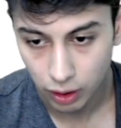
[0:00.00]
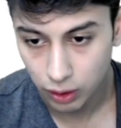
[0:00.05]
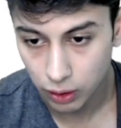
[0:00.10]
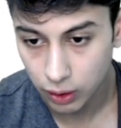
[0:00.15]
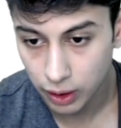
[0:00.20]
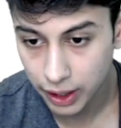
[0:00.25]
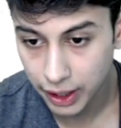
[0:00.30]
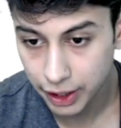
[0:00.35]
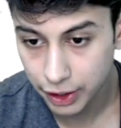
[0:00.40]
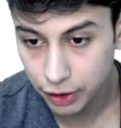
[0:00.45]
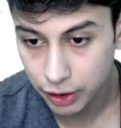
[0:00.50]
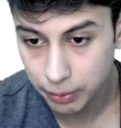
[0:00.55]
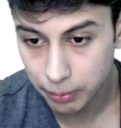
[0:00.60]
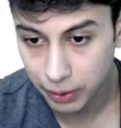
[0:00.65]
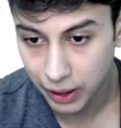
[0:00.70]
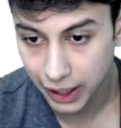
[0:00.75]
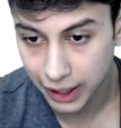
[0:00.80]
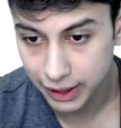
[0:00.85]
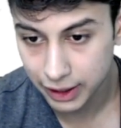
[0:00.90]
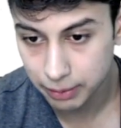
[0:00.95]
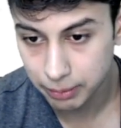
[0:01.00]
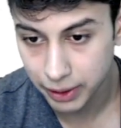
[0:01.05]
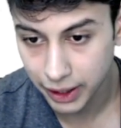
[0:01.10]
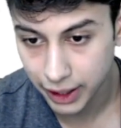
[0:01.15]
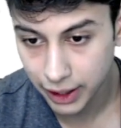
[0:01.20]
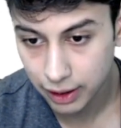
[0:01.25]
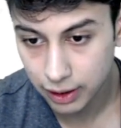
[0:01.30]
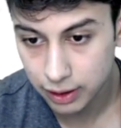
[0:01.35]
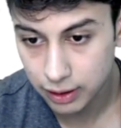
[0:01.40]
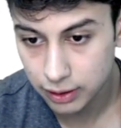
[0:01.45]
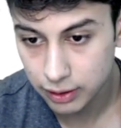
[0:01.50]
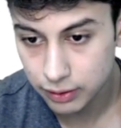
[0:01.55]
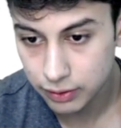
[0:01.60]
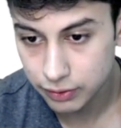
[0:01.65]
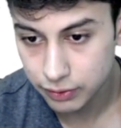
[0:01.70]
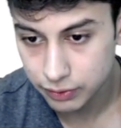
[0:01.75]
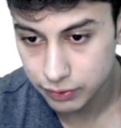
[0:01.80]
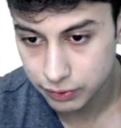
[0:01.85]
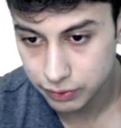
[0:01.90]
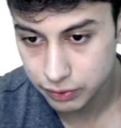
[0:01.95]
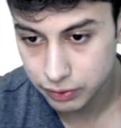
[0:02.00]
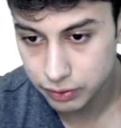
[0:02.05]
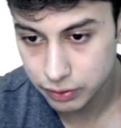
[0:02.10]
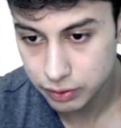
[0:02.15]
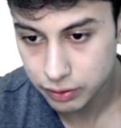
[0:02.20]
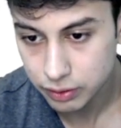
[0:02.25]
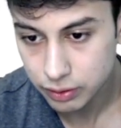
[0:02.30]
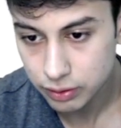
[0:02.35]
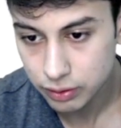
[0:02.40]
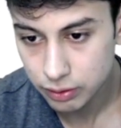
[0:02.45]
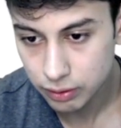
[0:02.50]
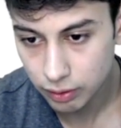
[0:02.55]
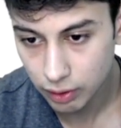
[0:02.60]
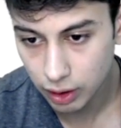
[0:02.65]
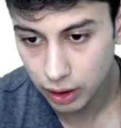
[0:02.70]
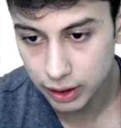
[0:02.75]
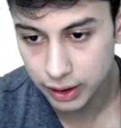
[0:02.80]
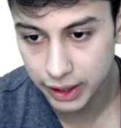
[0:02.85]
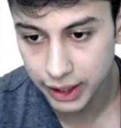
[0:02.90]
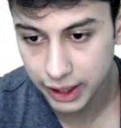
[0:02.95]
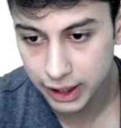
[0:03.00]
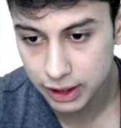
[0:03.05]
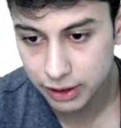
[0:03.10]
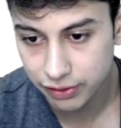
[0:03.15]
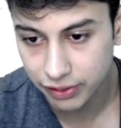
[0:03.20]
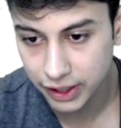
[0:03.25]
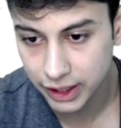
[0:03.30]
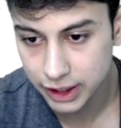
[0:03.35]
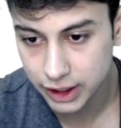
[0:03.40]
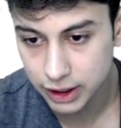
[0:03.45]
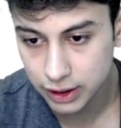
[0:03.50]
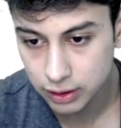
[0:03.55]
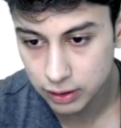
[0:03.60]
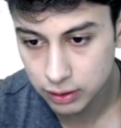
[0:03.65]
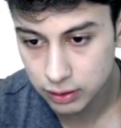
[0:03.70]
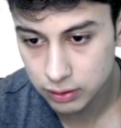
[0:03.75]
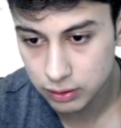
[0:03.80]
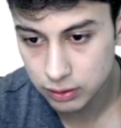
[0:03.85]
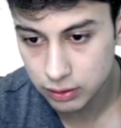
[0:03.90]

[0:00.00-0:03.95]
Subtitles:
Alright, you apply the brake, there is friction,